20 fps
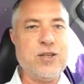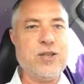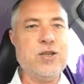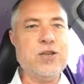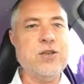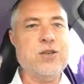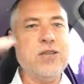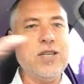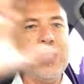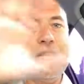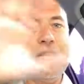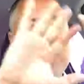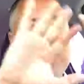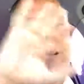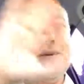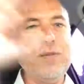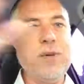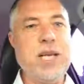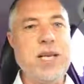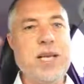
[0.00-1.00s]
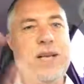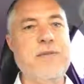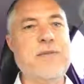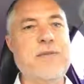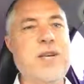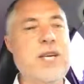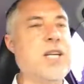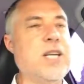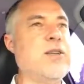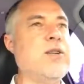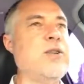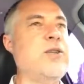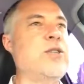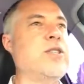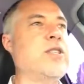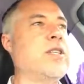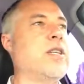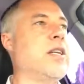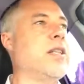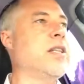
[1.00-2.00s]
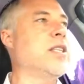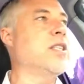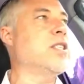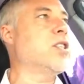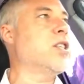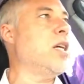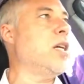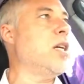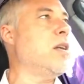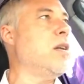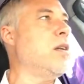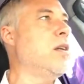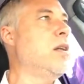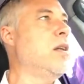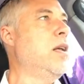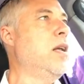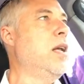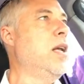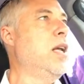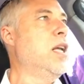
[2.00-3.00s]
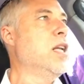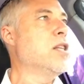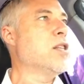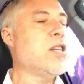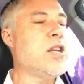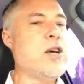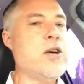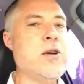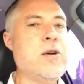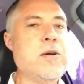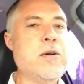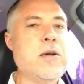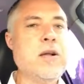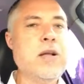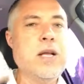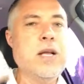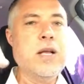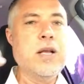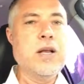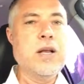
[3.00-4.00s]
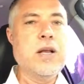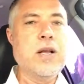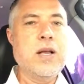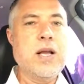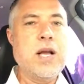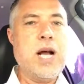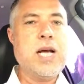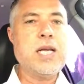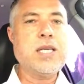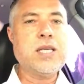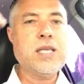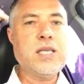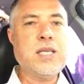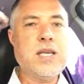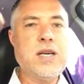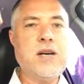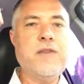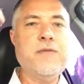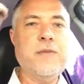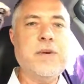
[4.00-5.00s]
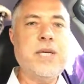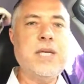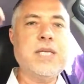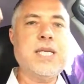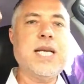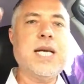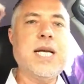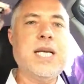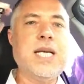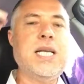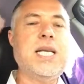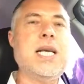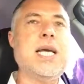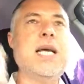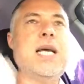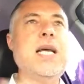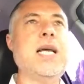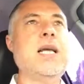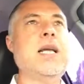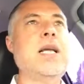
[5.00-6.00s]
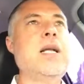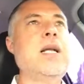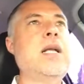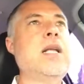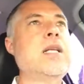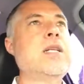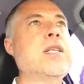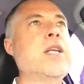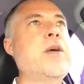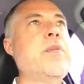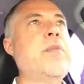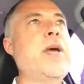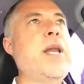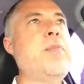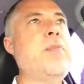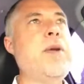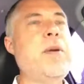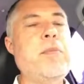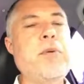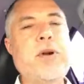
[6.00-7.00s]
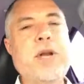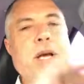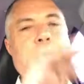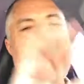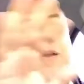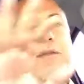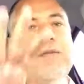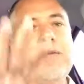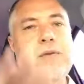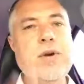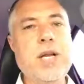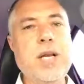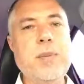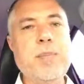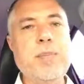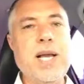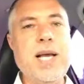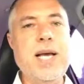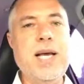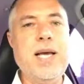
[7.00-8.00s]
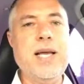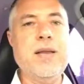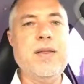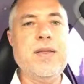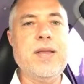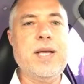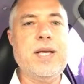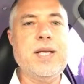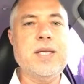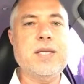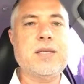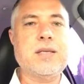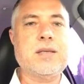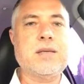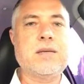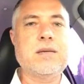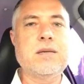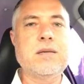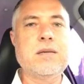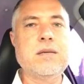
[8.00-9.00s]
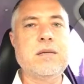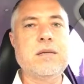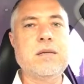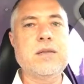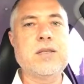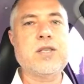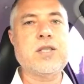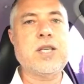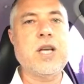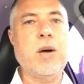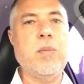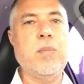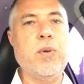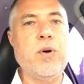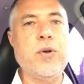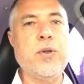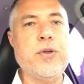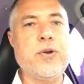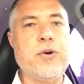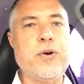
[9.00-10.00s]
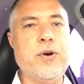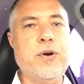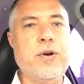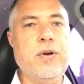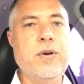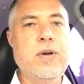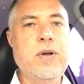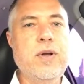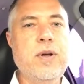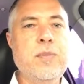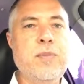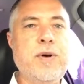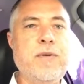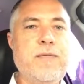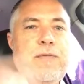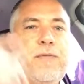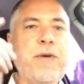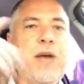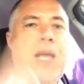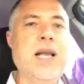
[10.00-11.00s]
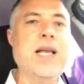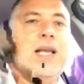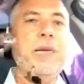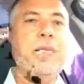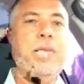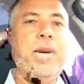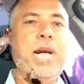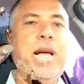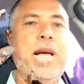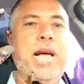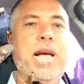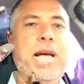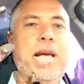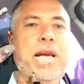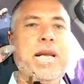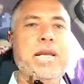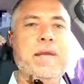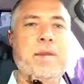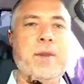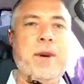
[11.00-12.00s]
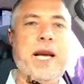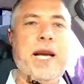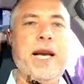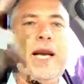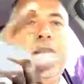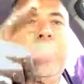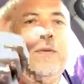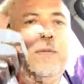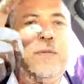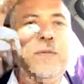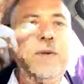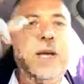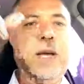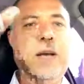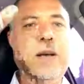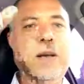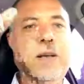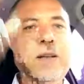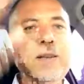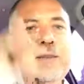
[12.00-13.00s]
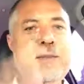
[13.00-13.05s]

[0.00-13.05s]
children, nothing but love and inclusion on this channel. So ask yourself when you start your day. So many people don't even really plan, they just stumble through. But failing to plan is planning to fail.